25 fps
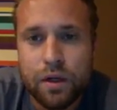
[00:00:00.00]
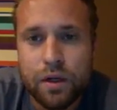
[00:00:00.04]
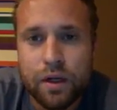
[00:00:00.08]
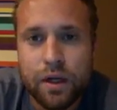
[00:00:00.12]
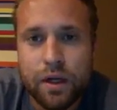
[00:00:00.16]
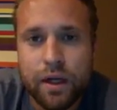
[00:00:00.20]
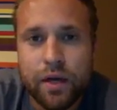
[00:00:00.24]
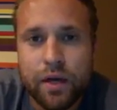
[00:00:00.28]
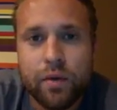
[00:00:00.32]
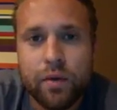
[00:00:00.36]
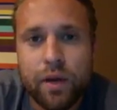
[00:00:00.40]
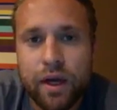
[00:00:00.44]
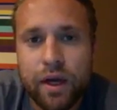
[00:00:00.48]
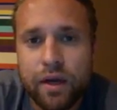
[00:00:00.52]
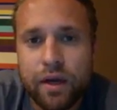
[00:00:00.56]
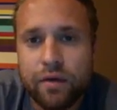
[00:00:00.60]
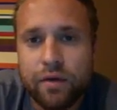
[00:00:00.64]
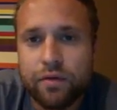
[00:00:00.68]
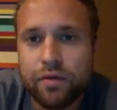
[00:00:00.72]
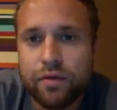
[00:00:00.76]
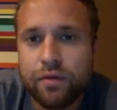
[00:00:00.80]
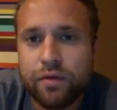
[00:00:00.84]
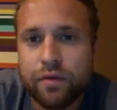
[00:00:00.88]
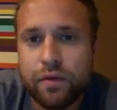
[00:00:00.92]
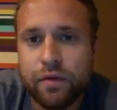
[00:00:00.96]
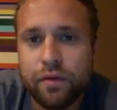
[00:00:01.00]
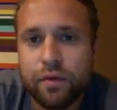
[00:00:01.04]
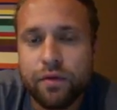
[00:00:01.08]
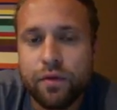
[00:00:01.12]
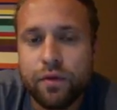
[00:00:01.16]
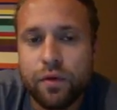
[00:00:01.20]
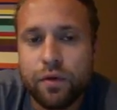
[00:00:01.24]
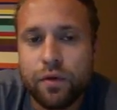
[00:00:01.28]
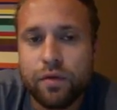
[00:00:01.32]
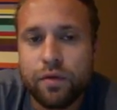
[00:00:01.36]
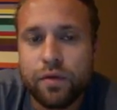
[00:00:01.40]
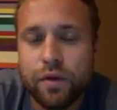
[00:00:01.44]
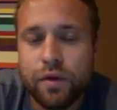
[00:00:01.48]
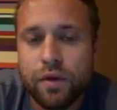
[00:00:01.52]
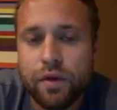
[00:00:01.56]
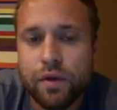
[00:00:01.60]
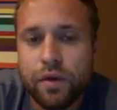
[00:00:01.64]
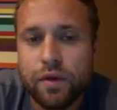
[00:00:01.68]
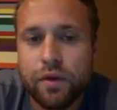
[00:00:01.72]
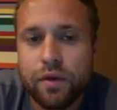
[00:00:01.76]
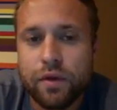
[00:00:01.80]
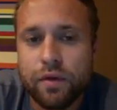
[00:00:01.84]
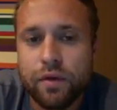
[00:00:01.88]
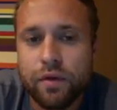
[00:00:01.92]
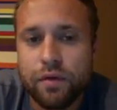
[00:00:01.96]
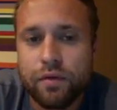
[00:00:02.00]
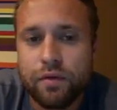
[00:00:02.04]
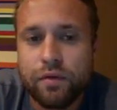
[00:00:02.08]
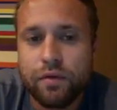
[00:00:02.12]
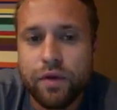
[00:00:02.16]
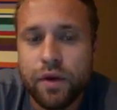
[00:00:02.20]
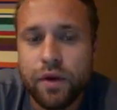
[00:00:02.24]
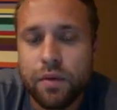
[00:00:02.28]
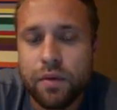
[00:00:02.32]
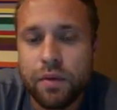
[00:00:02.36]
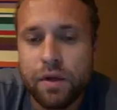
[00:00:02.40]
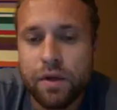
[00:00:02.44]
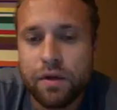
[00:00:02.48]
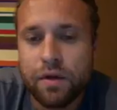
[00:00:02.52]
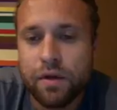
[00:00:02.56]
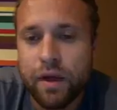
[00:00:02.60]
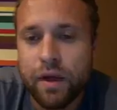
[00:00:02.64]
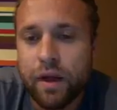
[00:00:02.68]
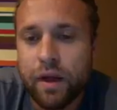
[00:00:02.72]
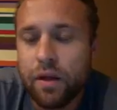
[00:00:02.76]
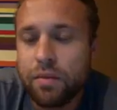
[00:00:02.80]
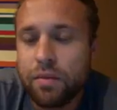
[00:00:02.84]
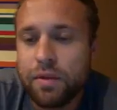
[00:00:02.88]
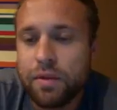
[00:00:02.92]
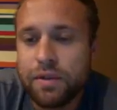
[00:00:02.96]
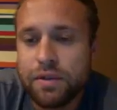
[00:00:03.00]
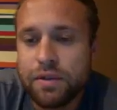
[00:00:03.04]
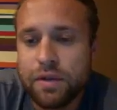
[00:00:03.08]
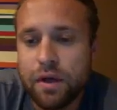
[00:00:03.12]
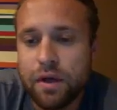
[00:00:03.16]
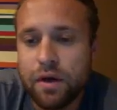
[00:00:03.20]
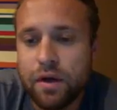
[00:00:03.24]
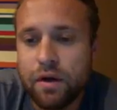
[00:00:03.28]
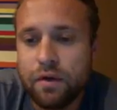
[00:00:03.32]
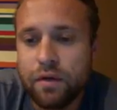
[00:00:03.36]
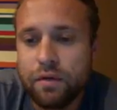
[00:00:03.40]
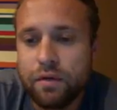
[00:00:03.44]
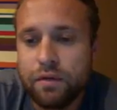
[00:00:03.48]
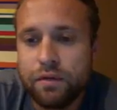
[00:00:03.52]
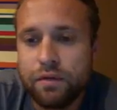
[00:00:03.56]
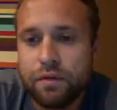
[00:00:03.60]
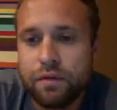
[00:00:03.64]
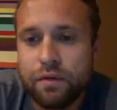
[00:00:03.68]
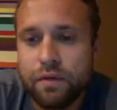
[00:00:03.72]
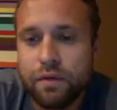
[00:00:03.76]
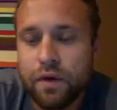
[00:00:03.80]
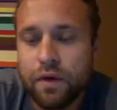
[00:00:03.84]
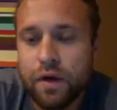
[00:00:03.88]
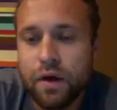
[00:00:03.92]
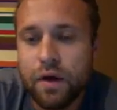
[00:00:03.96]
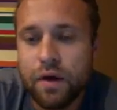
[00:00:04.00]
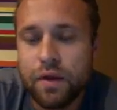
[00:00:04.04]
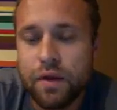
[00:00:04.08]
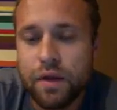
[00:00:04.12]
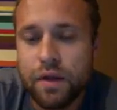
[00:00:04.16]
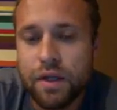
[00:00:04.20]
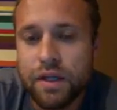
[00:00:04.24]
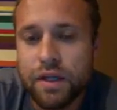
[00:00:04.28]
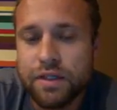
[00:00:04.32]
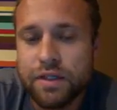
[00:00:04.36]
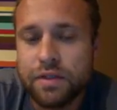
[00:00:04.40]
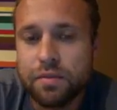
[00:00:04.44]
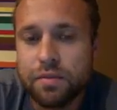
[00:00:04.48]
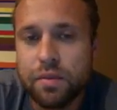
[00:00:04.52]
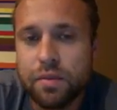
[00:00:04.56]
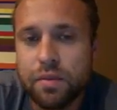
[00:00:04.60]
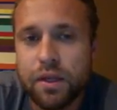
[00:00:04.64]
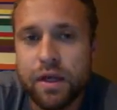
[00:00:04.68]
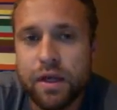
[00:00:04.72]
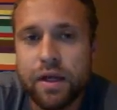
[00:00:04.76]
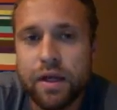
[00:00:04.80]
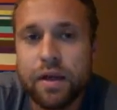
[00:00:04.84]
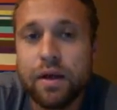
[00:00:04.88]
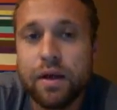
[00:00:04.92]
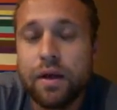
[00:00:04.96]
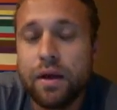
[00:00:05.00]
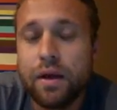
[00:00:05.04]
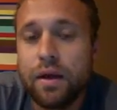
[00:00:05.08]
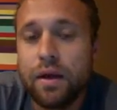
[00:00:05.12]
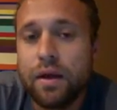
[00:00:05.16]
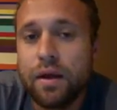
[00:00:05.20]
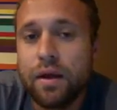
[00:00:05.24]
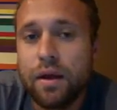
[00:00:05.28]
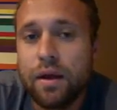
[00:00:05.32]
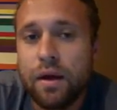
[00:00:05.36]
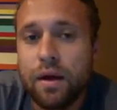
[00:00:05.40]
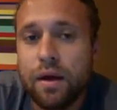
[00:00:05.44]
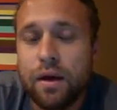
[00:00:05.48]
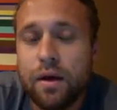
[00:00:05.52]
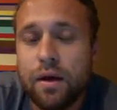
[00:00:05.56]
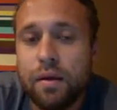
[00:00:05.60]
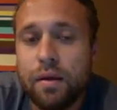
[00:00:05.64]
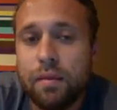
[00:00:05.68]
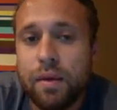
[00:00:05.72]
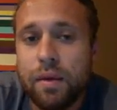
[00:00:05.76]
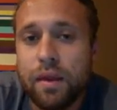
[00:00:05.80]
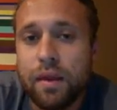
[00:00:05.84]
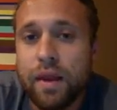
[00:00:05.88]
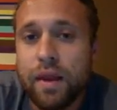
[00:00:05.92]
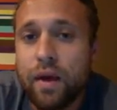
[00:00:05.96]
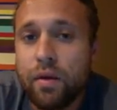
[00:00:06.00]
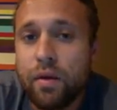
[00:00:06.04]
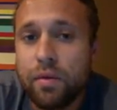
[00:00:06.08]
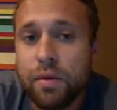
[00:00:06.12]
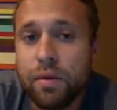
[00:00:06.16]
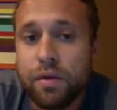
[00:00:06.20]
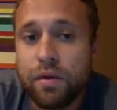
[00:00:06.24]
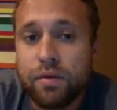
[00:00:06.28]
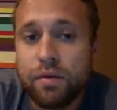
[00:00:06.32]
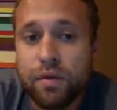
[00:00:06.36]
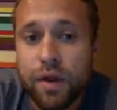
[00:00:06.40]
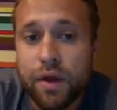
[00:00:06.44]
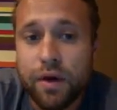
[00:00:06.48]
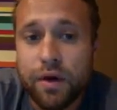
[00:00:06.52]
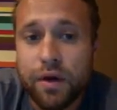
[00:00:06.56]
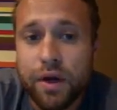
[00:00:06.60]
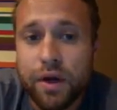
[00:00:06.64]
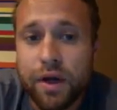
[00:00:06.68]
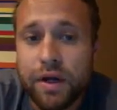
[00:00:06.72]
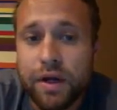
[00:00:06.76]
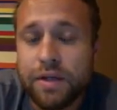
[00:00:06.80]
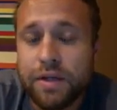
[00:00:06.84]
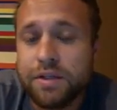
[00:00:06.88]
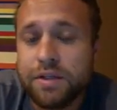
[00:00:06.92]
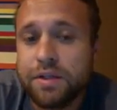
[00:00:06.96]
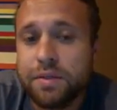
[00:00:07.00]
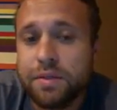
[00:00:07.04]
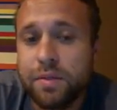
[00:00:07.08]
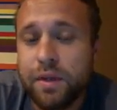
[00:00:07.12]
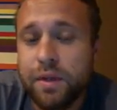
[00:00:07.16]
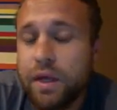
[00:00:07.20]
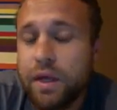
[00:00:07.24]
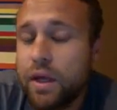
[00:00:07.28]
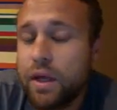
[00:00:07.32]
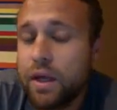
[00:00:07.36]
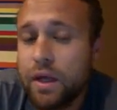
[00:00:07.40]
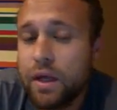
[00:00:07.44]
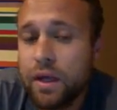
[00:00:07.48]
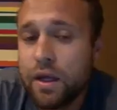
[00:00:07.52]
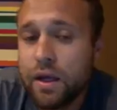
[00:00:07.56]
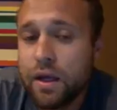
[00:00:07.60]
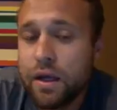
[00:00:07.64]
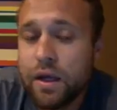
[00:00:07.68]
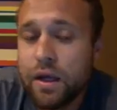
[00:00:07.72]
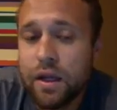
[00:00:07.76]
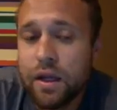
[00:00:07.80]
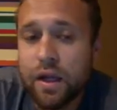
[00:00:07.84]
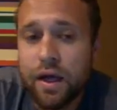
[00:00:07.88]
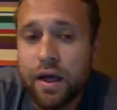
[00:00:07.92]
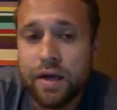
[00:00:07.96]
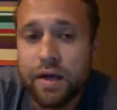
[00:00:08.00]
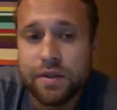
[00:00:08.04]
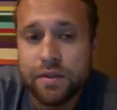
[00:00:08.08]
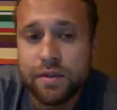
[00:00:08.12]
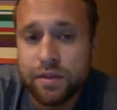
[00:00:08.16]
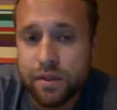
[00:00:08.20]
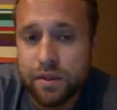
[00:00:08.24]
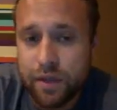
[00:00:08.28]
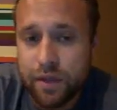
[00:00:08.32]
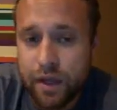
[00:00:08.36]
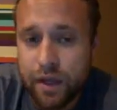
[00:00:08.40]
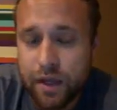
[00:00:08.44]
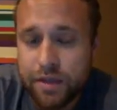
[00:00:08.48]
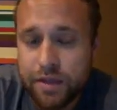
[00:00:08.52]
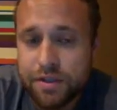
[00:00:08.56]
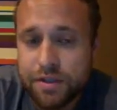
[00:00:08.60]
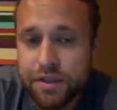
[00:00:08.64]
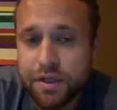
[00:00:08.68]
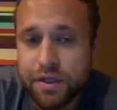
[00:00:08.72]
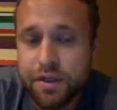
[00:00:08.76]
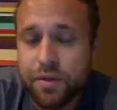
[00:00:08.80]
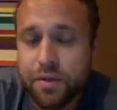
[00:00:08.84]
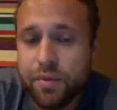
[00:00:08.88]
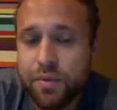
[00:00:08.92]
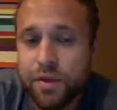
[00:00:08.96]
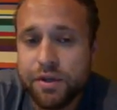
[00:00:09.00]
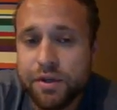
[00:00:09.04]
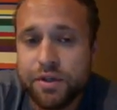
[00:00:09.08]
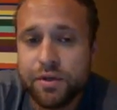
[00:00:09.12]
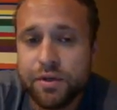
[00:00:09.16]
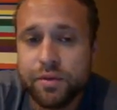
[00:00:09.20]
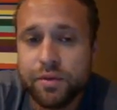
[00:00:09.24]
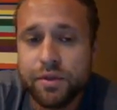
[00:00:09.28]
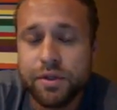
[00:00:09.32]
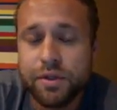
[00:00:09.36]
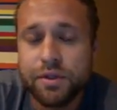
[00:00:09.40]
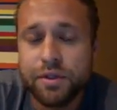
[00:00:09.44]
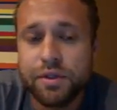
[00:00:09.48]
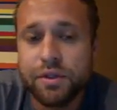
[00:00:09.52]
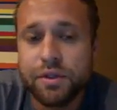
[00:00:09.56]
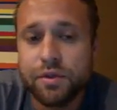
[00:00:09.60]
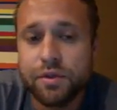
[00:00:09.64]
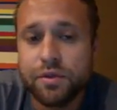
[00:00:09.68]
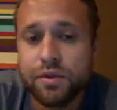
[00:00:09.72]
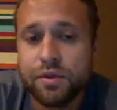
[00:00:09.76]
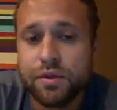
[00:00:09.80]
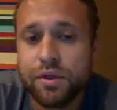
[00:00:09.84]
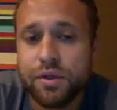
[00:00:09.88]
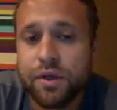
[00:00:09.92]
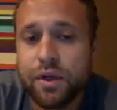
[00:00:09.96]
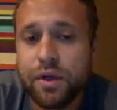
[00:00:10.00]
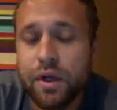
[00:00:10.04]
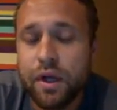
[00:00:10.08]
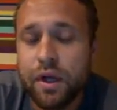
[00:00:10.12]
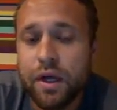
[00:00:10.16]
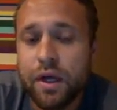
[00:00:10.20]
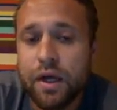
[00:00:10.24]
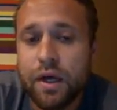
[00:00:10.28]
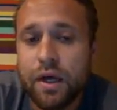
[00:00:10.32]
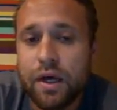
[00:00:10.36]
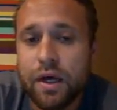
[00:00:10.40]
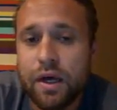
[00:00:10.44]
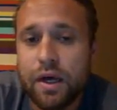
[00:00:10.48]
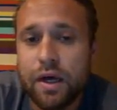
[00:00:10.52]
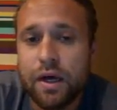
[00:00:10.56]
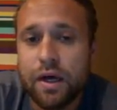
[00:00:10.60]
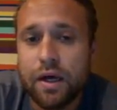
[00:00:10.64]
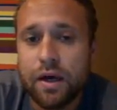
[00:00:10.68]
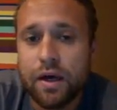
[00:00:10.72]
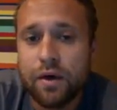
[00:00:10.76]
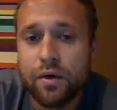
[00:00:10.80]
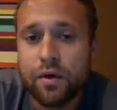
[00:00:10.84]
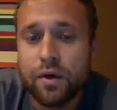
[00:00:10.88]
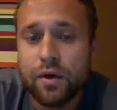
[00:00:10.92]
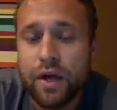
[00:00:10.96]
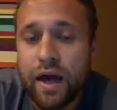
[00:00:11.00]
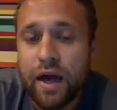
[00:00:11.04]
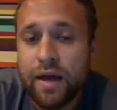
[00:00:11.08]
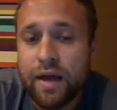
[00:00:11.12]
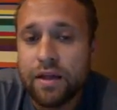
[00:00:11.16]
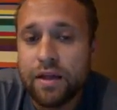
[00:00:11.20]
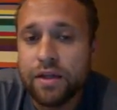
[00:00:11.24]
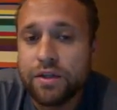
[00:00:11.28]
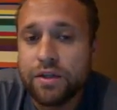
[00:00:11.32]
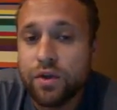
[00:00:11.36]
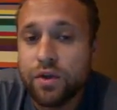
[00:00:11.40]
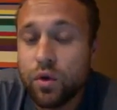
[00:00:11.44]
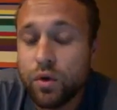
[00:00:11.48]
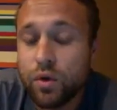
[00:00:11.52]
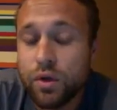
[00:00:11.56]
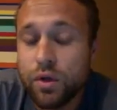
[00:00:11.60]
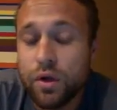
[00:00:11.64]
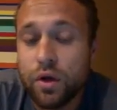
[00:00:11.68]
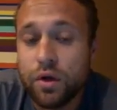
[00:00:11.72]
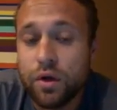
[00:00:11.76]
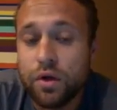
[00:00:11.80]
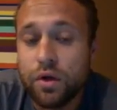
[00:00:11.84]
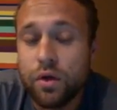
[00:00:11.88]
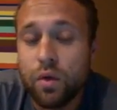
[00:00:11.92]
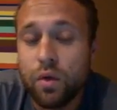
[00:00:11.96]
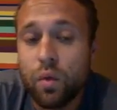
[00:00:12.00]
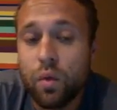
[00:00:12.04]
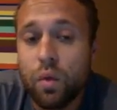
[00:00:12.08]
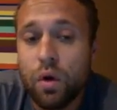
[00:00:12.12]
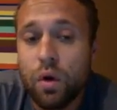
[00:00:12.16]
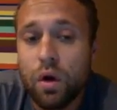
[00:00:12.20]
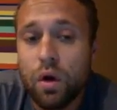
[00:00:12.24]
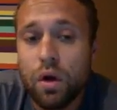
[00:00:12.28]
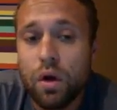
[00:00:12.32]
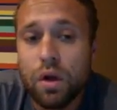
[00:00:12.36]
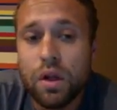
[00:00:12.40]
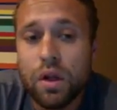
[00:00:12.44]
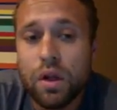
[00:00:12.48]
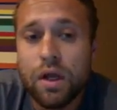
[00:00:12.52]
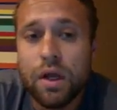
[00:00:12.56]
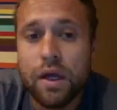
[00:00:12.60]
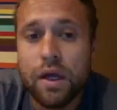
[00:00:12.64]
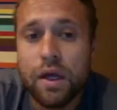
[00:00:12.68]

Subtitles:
Here we have 4 of the fundamental elements of the lesson plan, and that would be flutter kicks, beginning in class, as seen in the picture with the children or the athletes holding onto the wall.